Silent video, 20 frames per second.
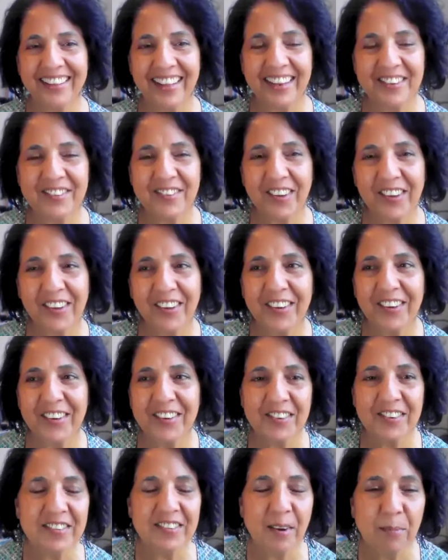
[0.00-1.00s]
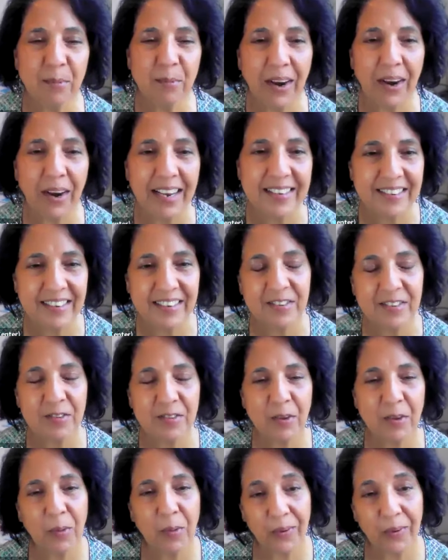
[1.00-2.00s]
That's so good. You summarized it
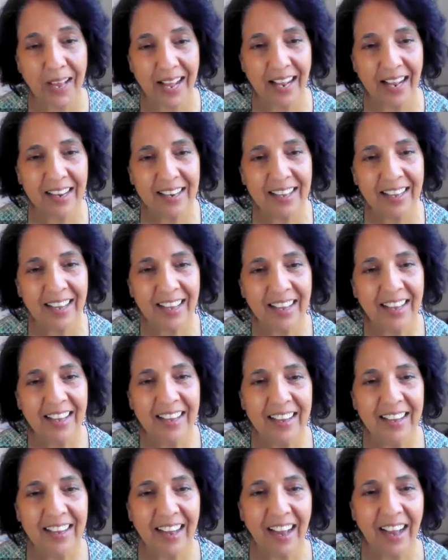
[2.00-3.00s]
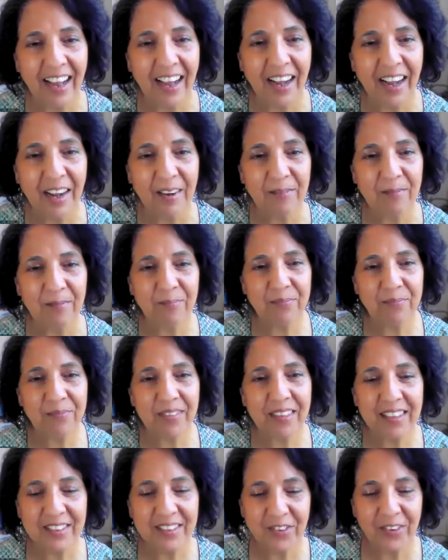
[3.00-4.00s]
so well.
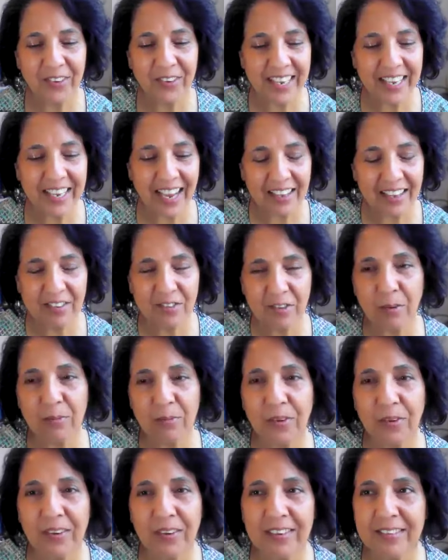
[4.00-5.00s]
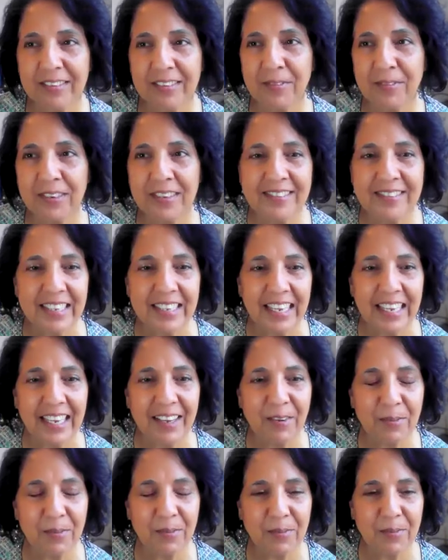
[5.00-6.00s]
So we'll see
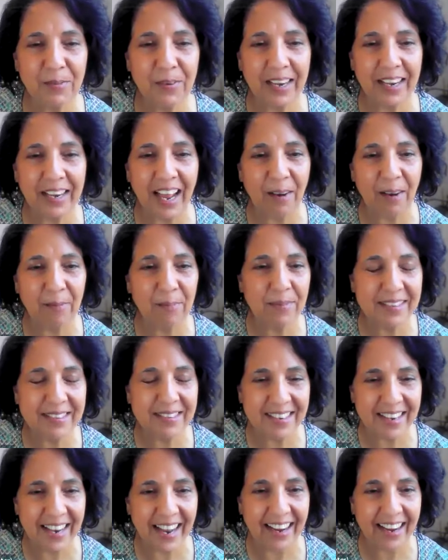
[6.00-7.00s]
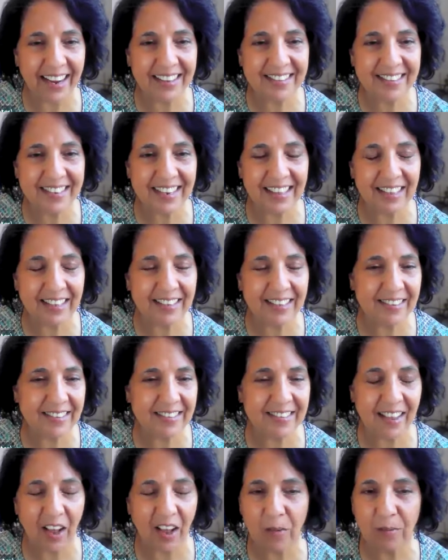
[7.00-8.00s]
what happens next. And this
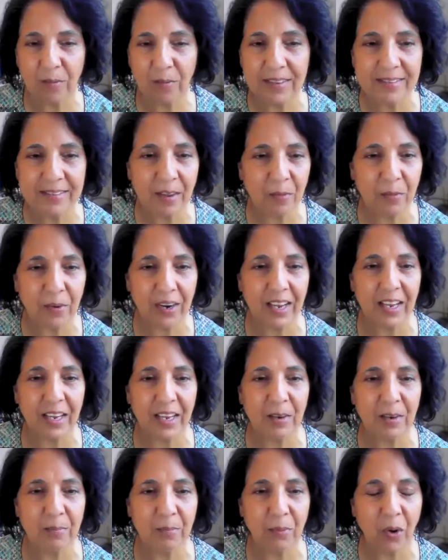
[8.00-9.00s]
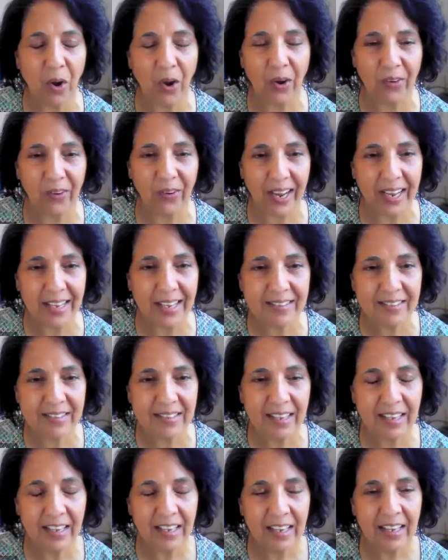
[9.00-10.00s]
is always a work in progress.
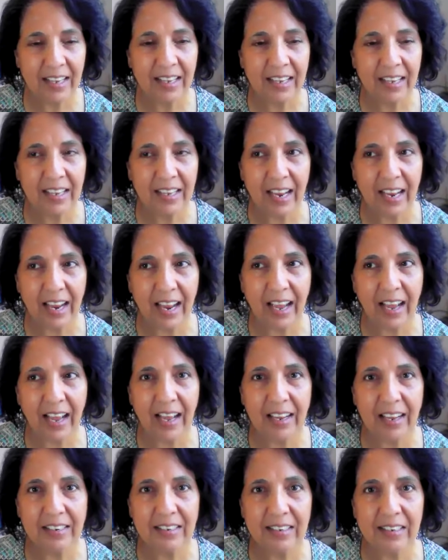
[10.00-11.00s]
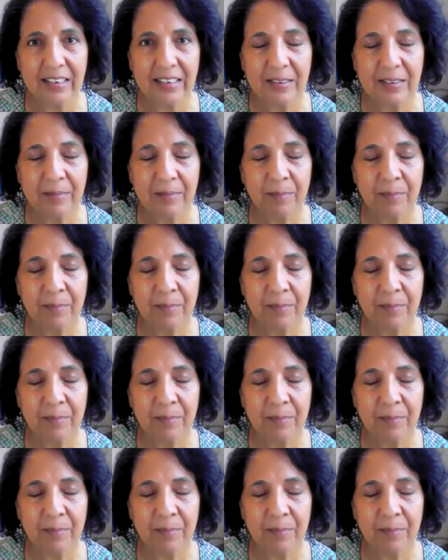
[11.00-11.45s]
And